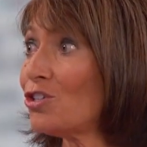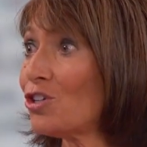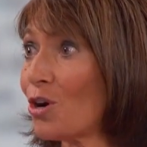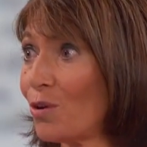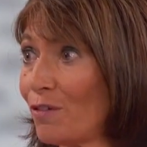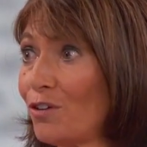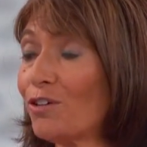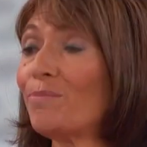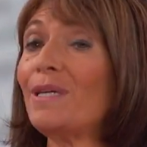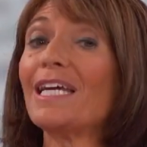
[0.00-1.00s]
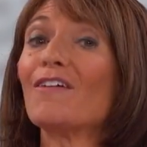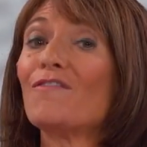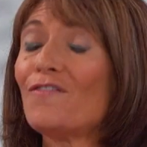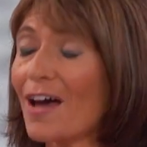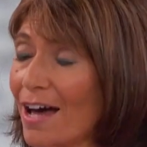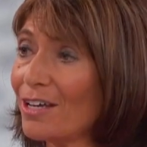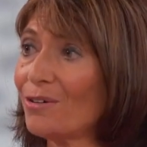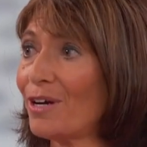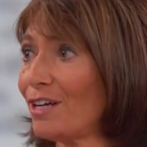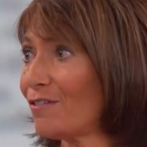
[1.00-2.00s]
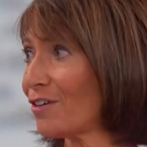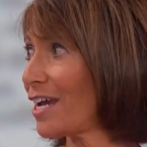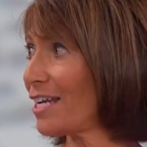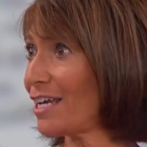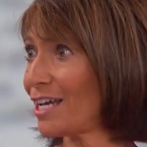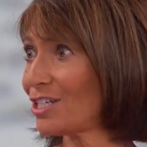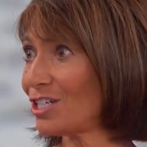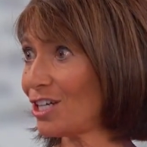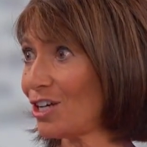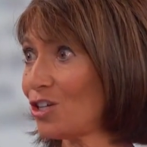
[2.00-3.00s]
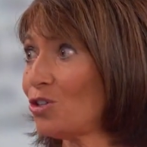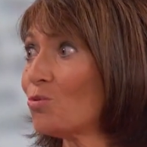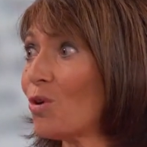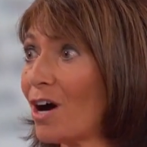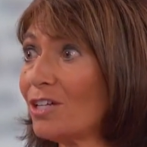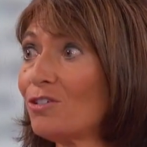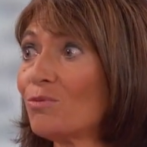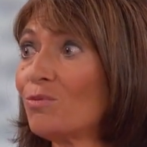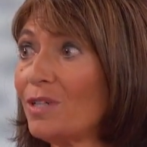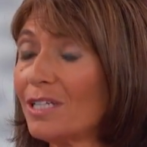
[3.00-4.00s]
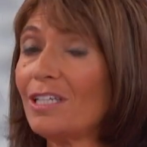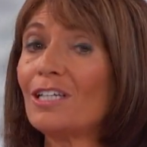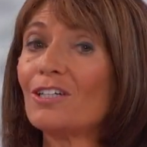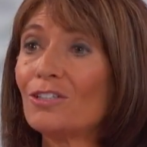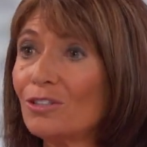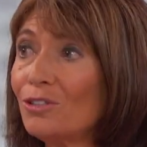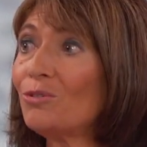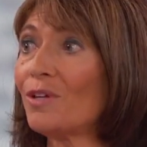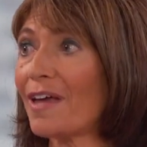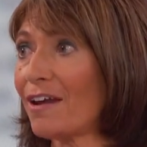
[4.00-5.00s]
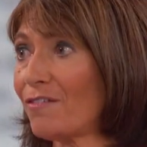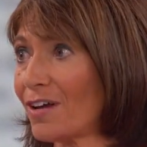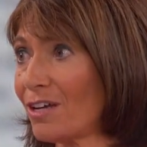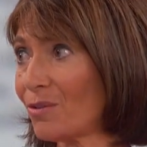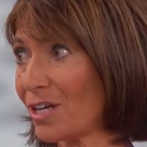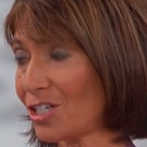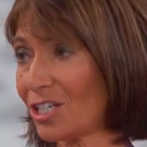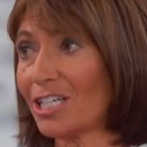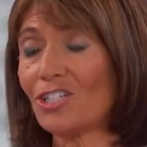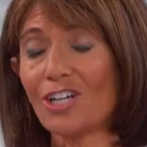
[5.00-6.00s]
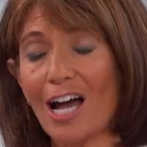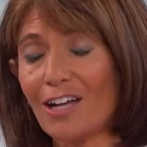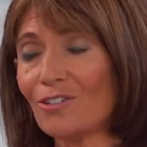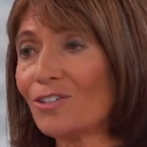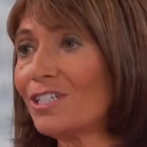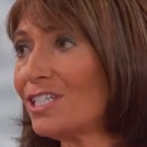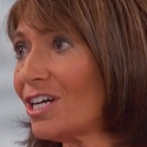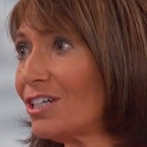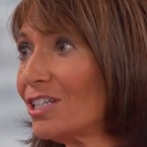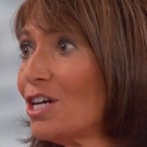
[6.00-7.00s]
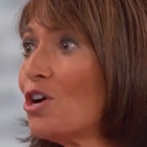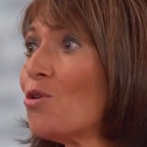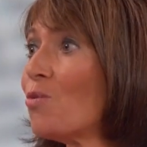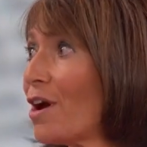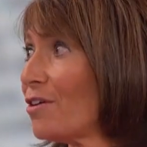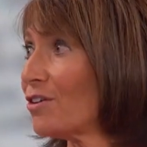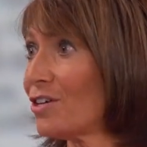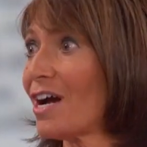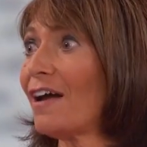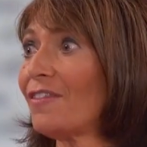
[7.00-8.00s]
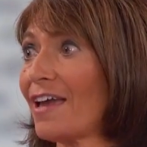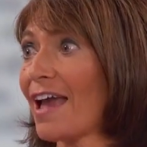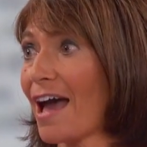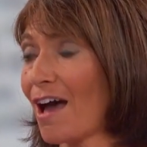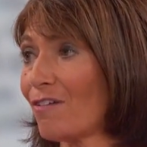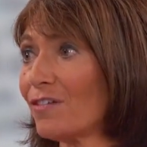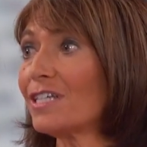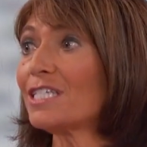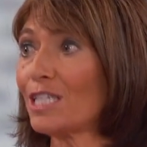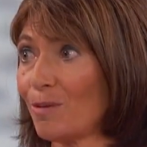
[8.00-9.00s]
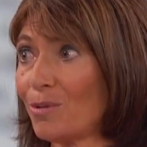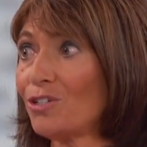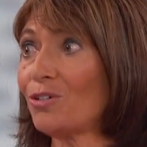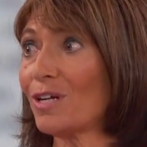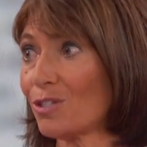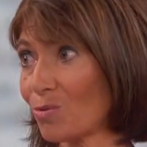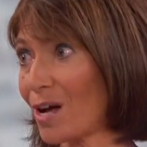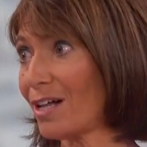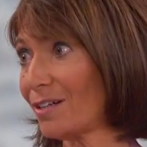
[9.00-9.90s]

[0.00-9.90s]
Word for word: So if you're being evaluated for ADHD, you want to really include with that evaluation a child or an adult, whether or not they have a sleep issue as well.